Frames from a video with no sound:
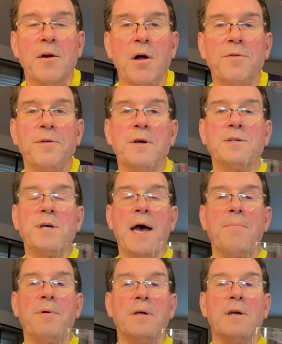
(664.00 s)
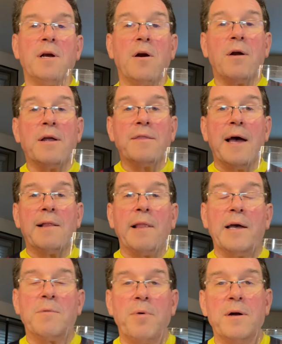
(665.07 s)
on all things happening here. Hit that
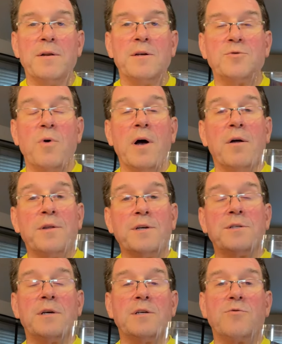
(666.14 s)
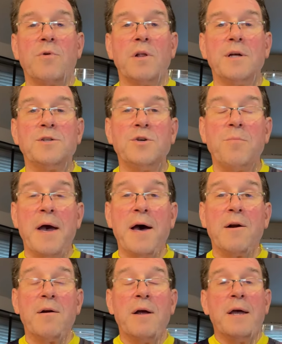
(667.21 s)
like button as well. These things really do
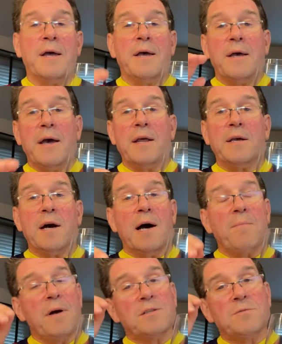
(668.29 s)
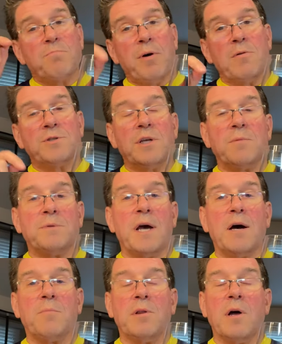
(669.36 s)
matter. Any comments, post them
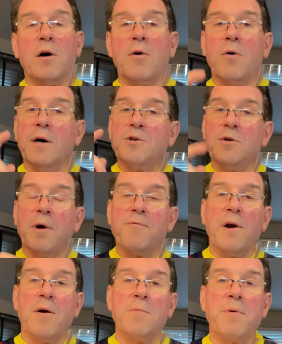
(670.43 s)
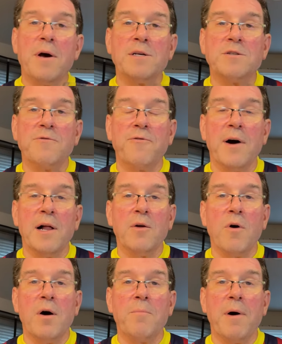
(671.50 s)
down below. I do my very best to
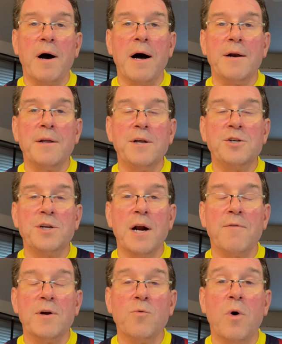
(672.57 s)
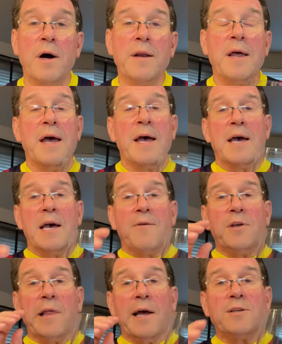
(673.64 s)
follow up on each and every one. If
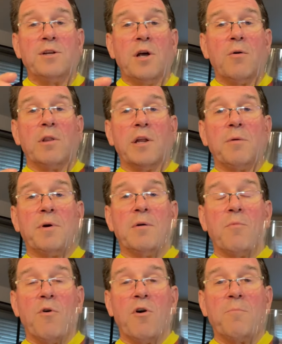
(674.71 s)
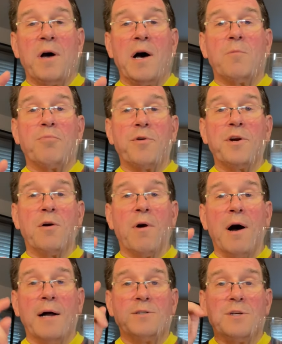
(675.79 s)
you'd like to know a little bit more about
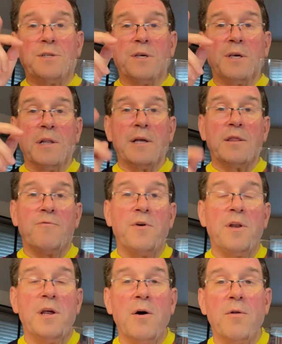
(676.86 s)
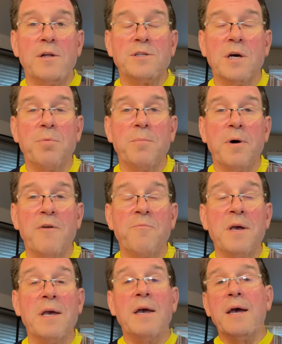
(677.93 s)
Priorat, just click the video that's up above
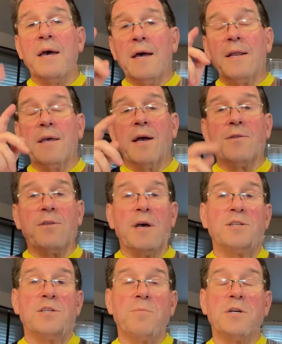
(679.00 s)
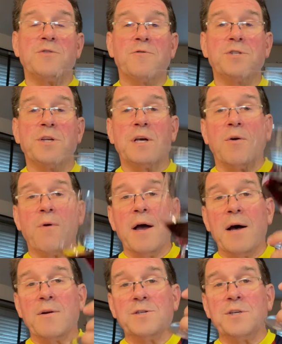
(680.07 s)
me. And again, thanks so much for sticking
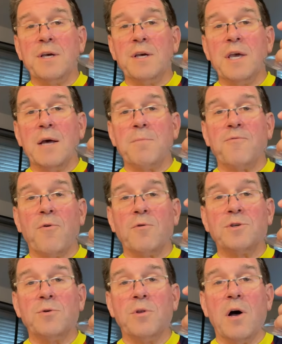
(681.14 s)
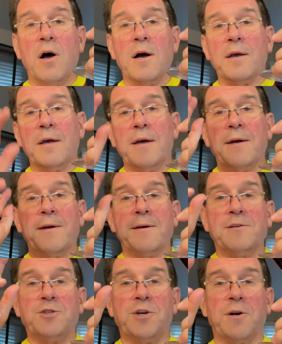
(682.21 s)
around. I'll see you again before too long.
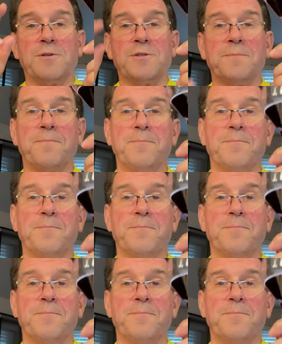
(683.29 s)
Cheers.